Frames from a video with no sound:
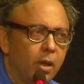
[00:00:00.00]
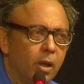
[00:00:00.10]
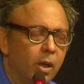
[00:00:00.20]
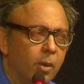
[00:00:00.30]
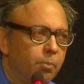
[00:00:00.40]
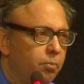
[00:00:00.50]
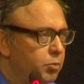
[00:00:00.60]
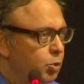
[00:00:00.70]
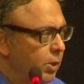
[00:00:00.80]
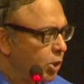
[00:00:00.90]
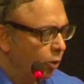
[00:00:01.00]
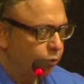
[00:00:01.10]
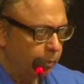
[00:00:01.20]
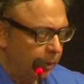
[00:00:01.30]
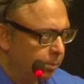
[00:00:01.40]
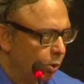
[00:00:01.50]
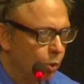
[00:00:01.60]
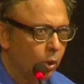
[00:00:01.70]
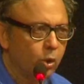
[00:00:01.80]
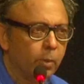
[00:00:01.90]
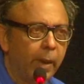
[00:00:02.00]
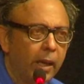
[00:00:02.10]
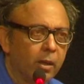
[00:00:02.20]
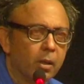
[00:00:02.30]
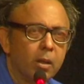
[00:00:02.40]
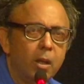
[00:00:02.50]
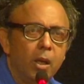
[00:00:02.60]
especially of the people who are on the panel,